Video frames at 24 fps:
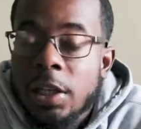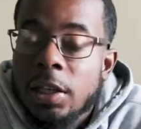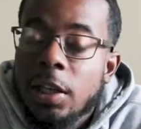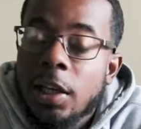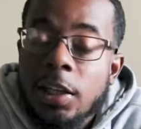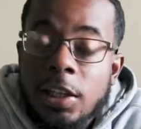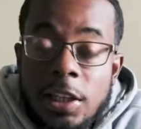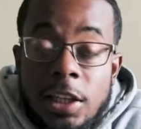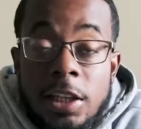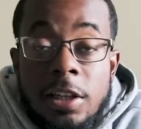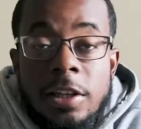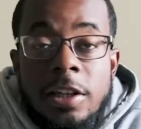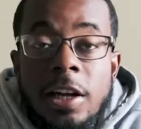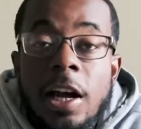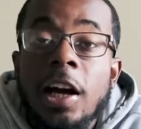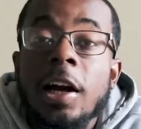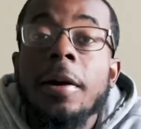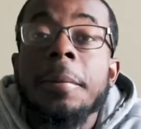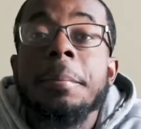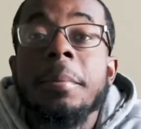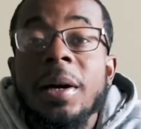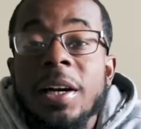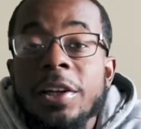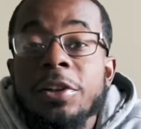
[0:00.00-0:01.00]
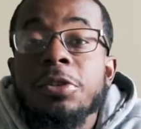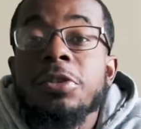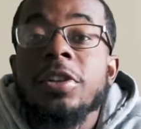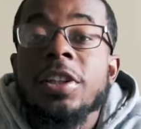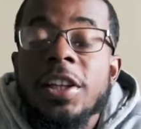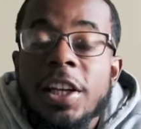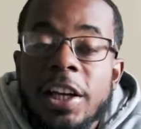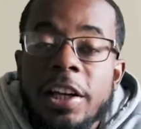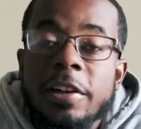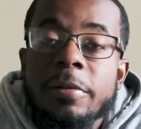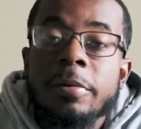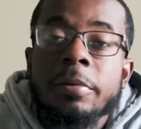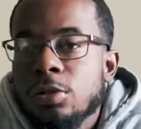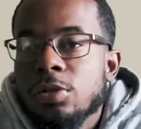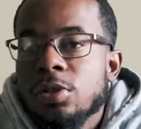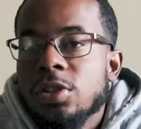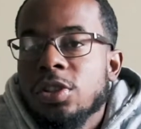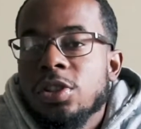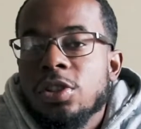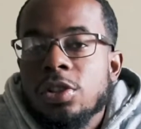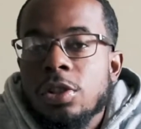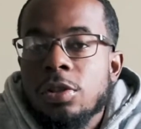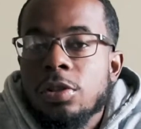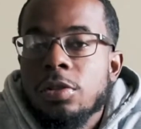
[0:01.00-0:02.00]
He like, yeah, I'll buy you the camera. It was
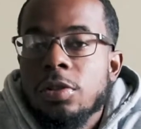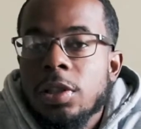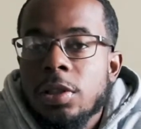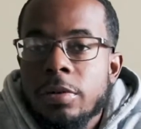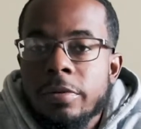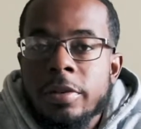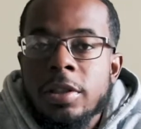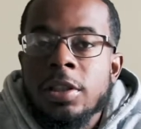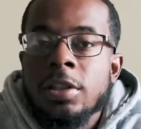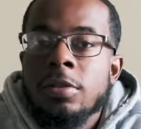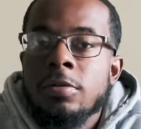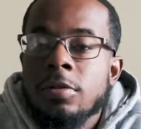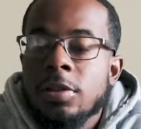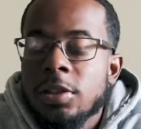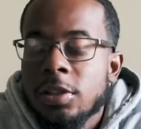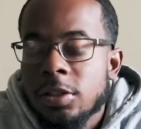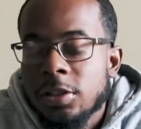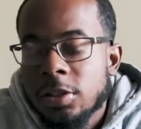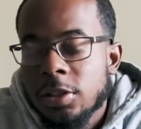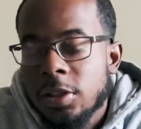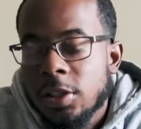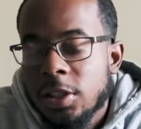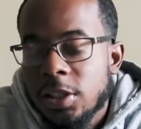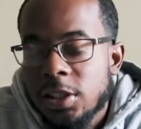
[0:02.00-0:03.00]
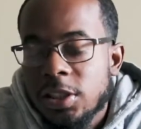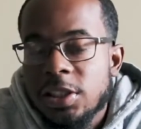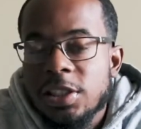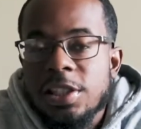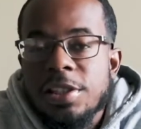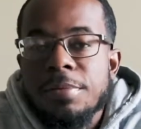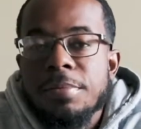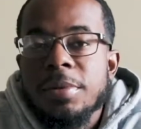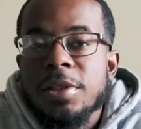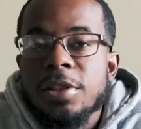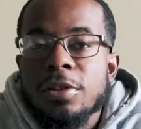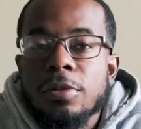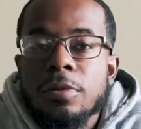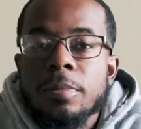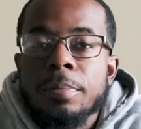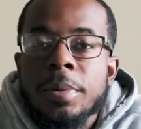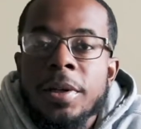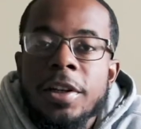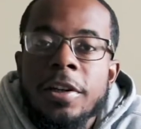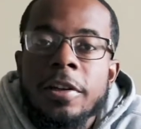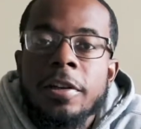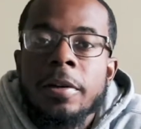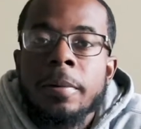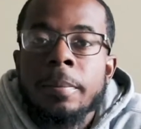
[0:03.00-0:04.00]
to show you he really wanna see me do
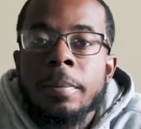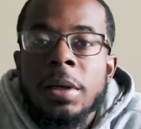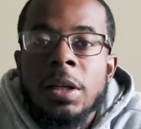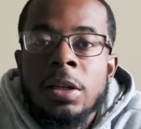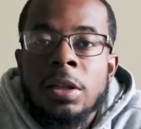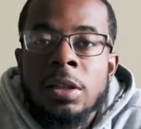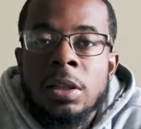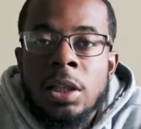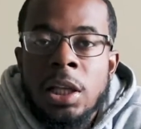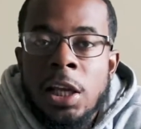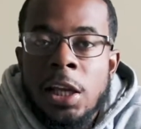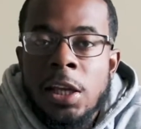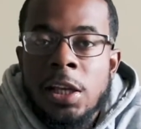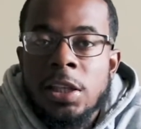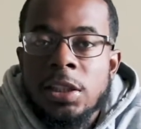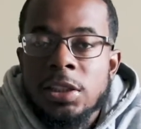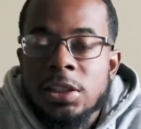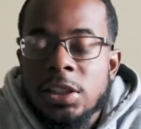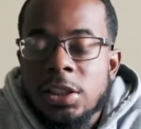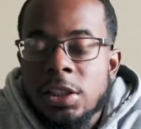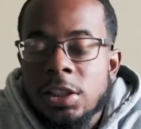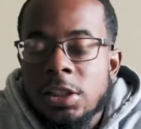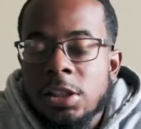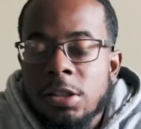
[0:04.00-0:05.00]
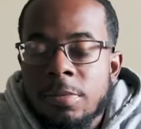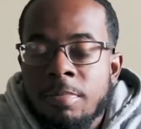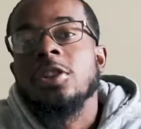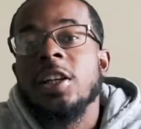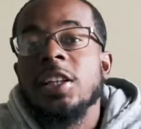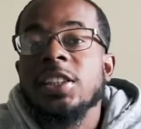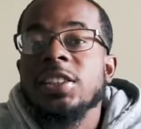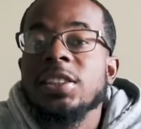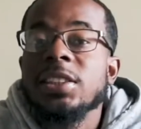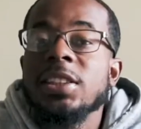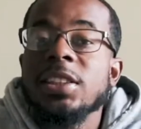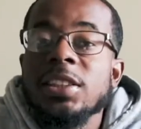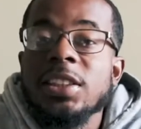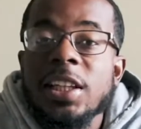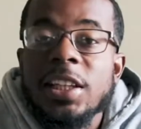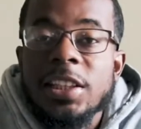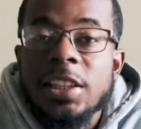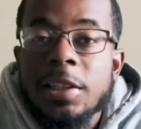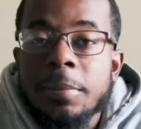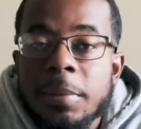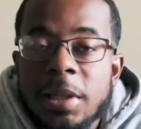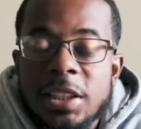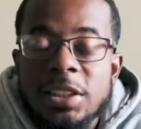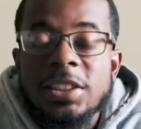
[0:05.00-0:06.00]
bigger and better things. And crazy to think
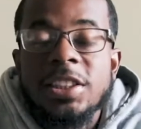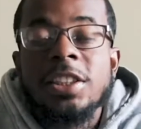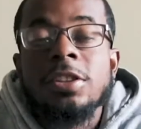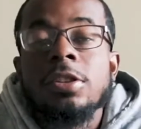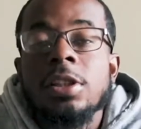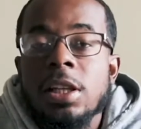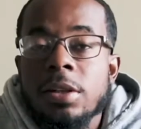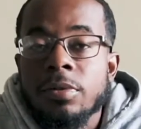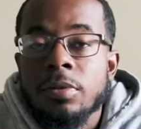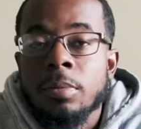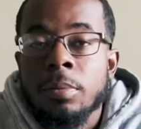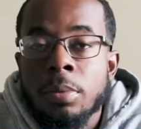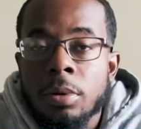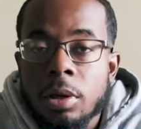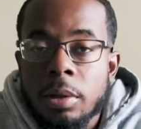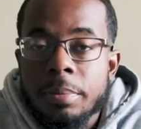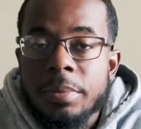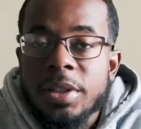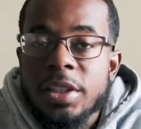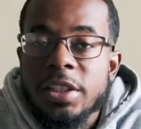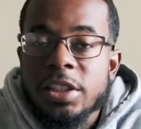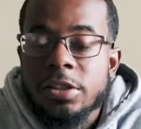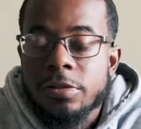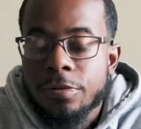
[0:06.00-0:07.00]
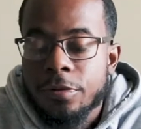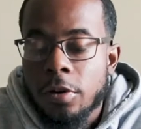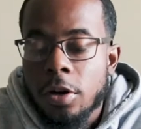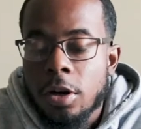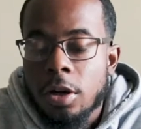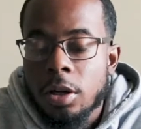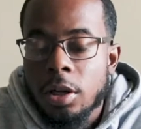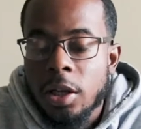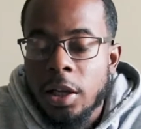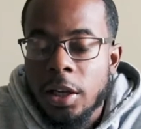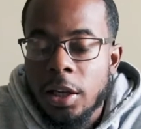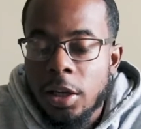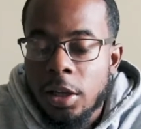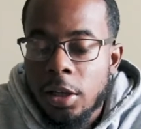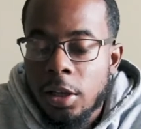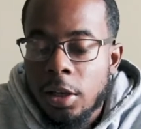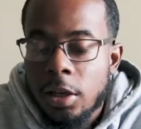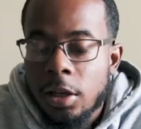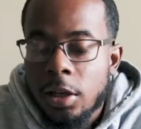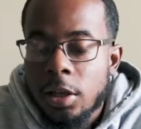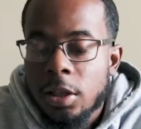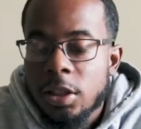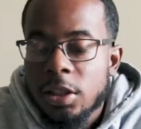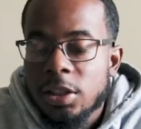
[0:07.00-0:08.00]
that my skill level brought me this far. Like
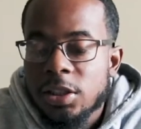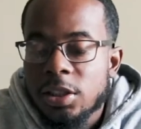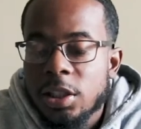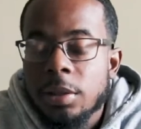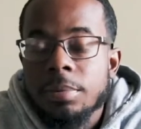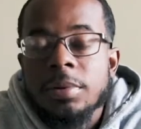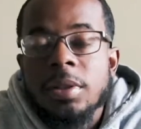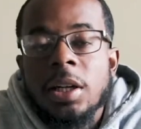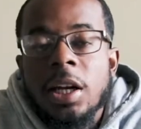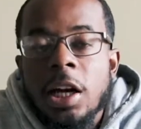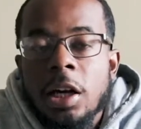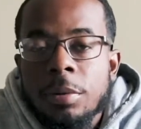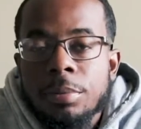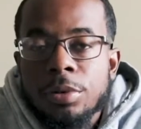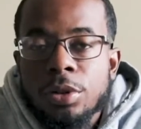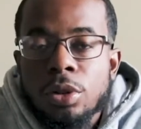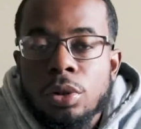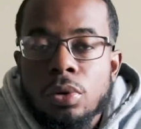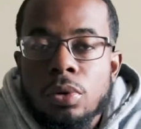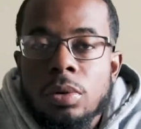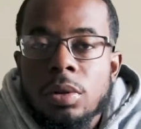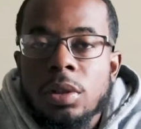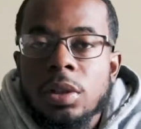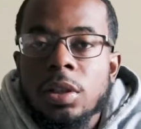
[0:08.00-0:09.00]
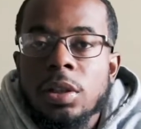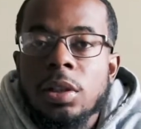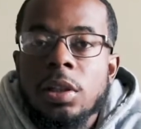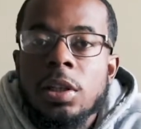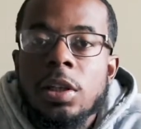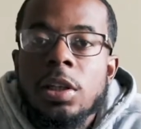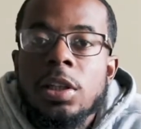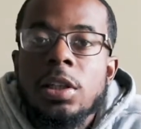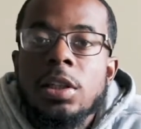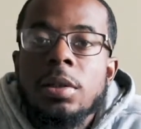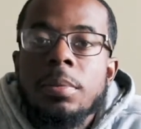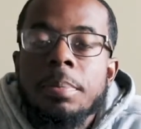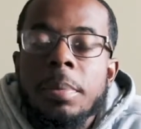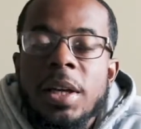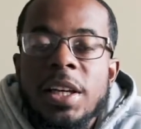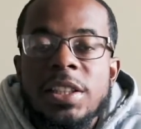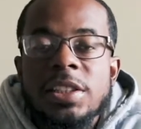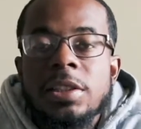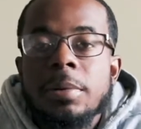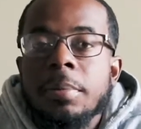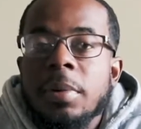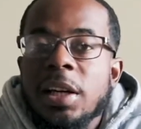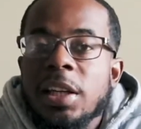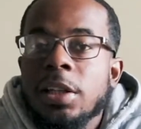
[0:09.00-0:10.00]
something I'm doing made
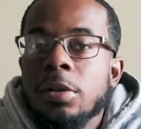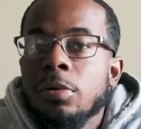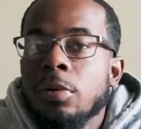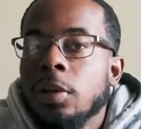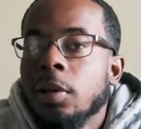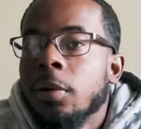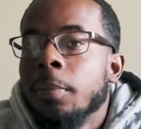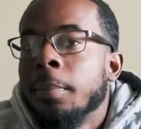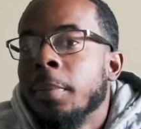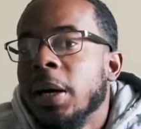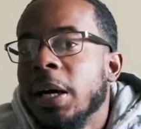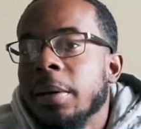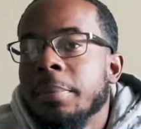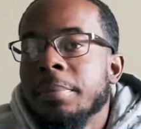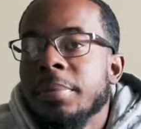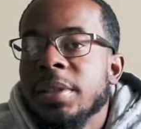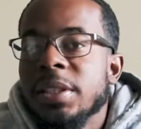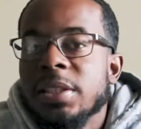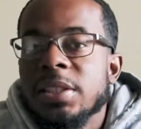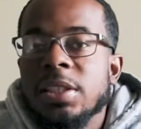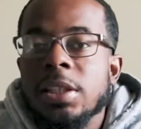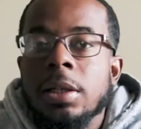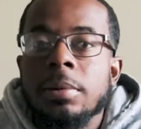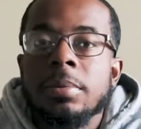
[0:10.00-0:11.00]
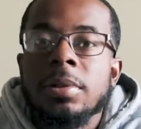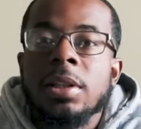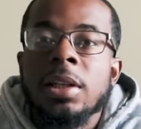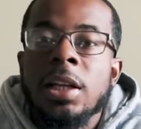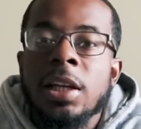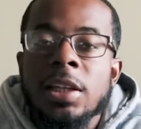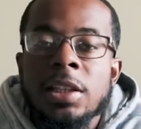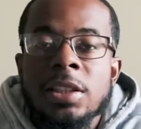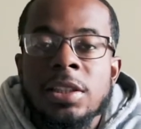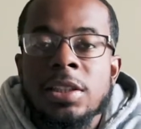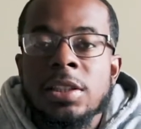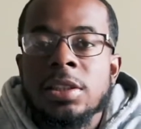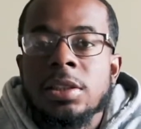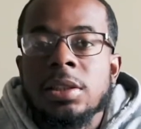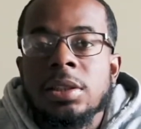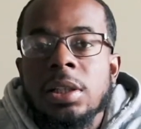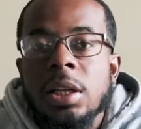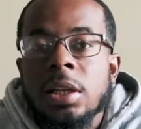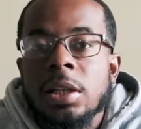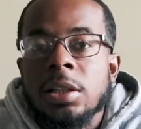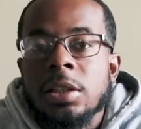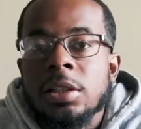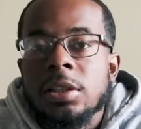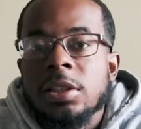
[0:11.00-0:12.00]
somebody want to buy me something like this.
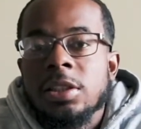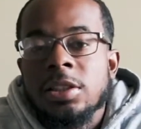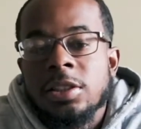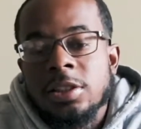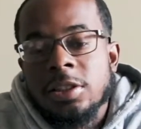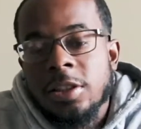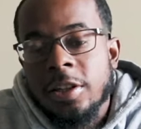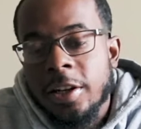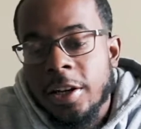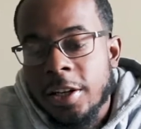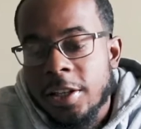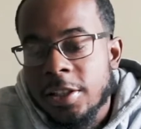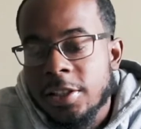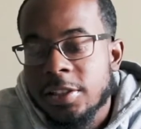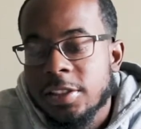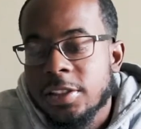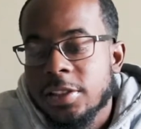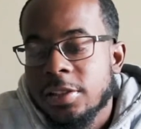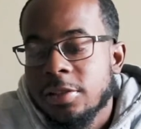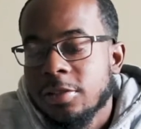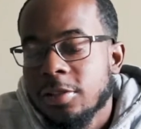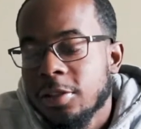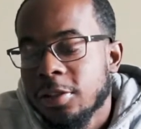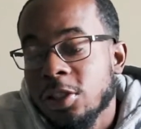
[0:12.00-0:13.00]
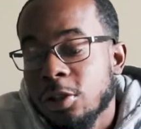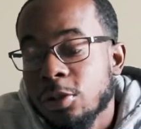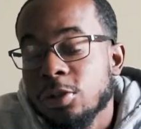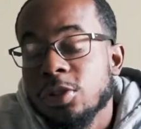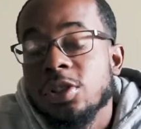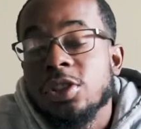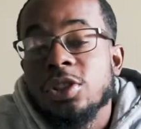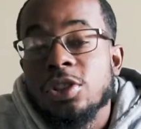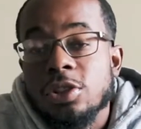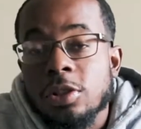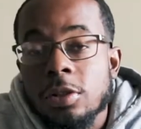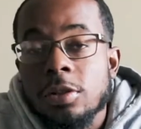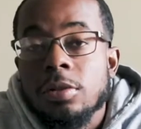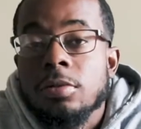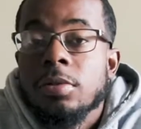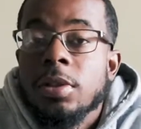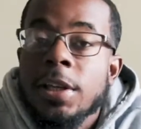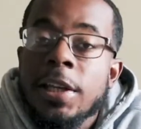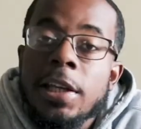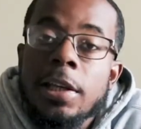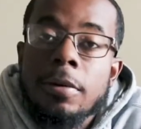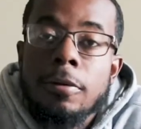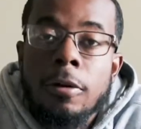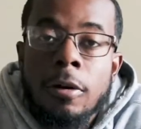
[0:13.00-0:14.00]
Like, it's crazy. You know? It goes to show you
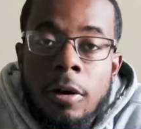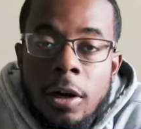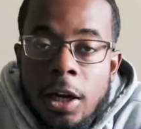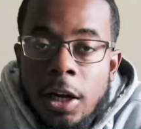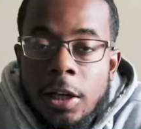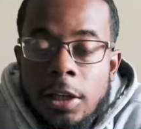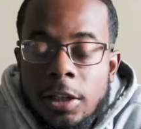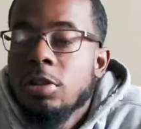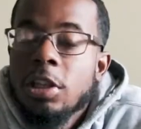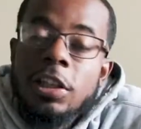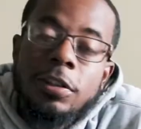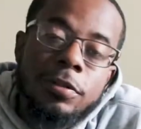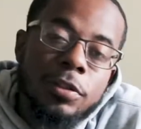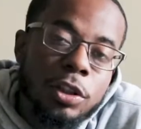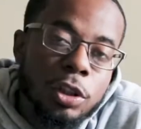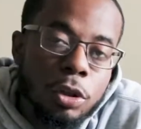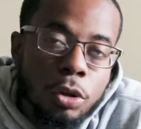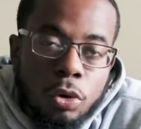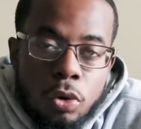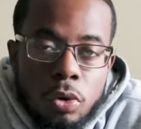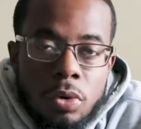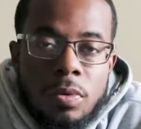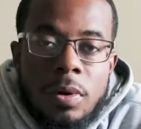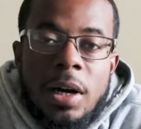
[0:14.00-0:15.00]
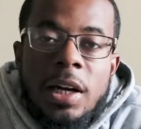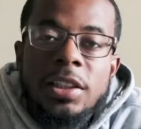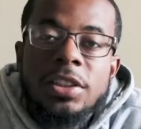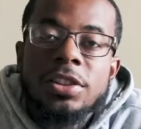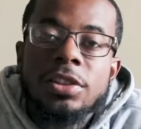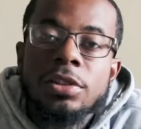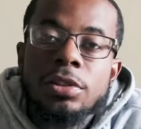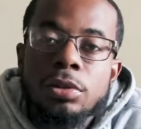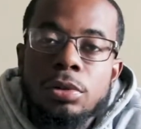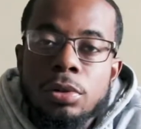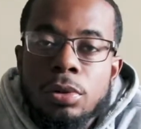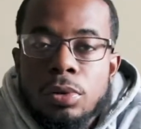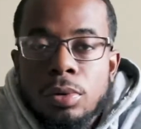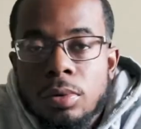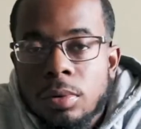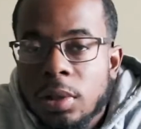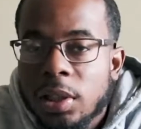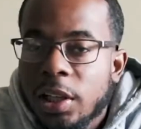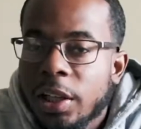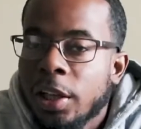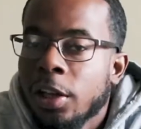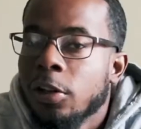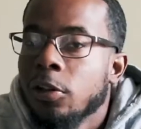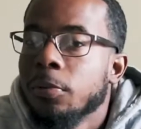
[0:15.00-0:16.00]
keep grinding. You never know who watching you, who
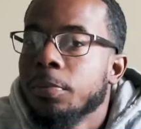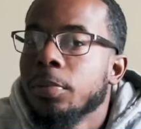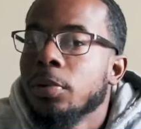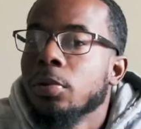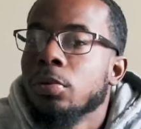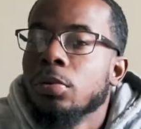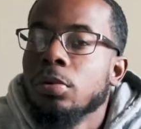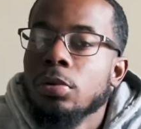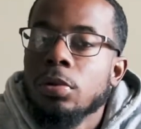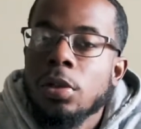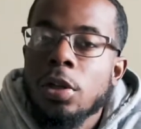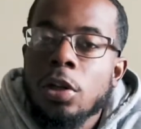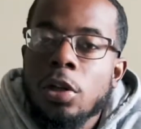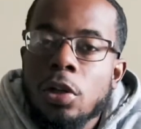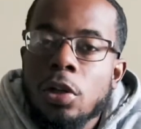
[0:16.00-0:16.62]
want to help you,